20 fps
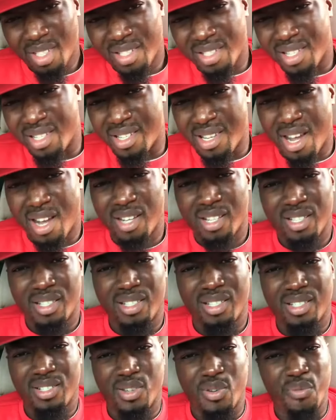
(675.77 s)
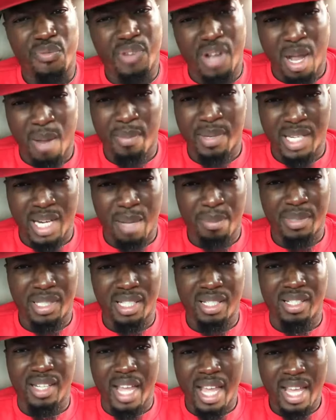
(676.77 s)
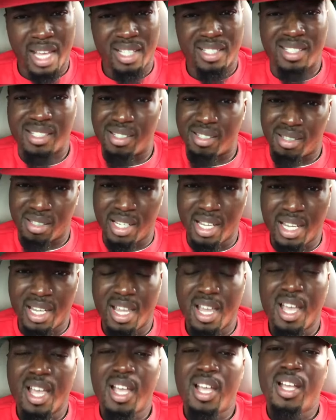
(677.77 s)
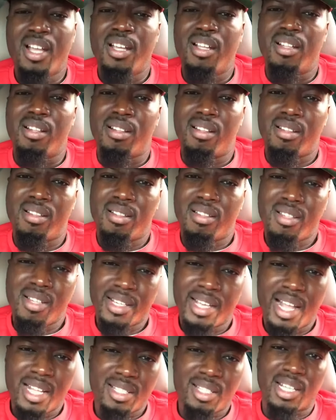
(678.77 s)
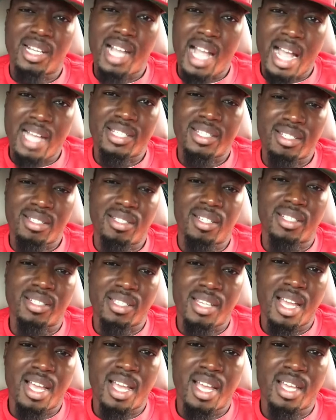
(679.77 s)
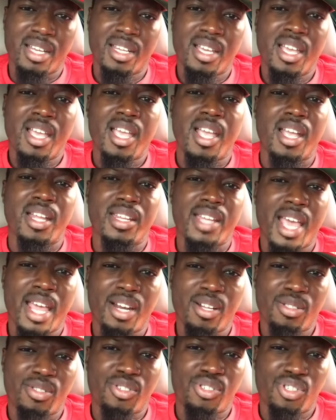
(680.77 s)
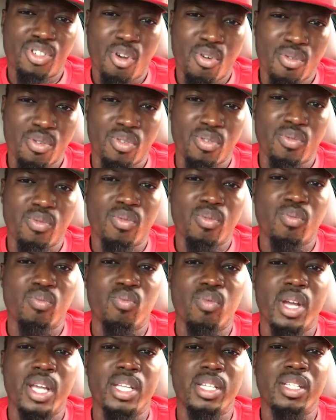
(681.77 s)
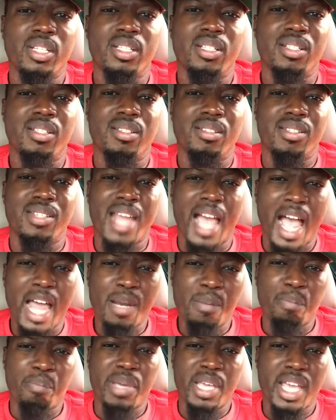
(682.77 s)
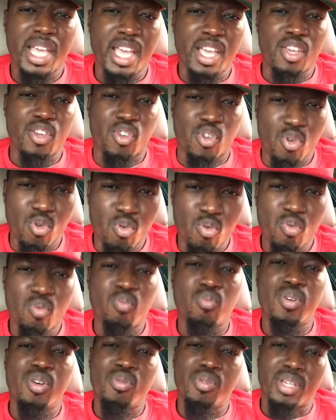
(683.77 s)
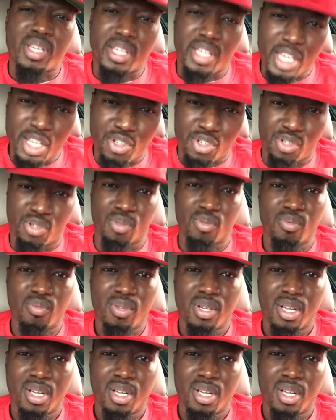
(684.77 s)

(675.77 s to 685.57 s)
the young youth coming up today to see. Look at Tekashi Six Nine, and that'll show you what not being you will get you.